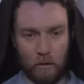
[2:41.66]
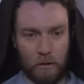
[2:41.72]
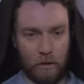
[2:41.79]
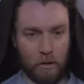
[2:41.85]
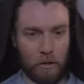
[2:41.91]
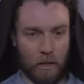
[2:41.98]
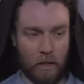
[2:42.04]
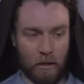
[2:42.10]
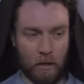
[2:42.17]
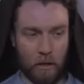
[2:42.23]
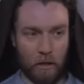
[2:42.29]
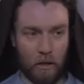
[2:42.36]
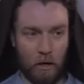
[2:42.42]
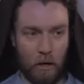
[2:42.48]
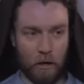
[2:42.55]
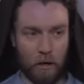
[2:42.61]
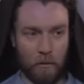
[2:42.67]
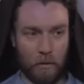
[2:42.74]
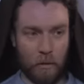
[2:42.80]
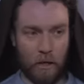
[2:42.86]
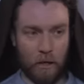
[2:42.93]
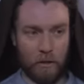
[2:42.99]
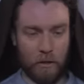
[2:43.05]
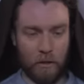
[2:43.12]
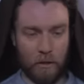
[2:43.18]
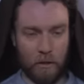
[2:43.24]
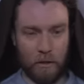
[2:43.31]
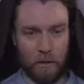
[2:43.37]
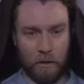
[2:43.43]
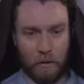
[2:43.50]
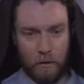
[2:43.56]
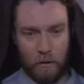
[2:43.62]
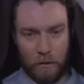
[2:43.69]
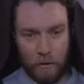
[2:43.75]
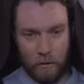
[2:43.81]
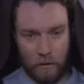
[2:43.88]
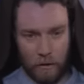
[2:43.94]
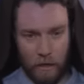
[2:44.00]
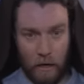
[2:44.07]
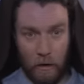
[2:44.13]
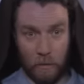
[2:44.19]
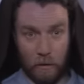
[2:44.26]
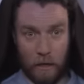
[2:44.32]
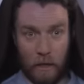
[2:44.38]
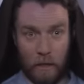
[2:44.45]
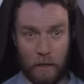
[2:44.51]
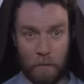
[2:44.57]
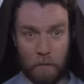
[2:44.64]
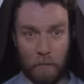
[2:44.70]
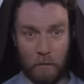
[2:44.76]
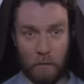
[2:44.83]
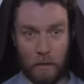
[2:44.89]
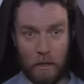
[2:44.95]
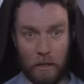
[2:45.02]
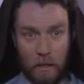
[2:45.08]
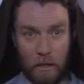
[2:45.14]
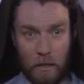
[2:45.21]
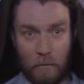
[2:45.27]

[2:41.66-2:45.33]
she asks a lot of questions. I was getting pretty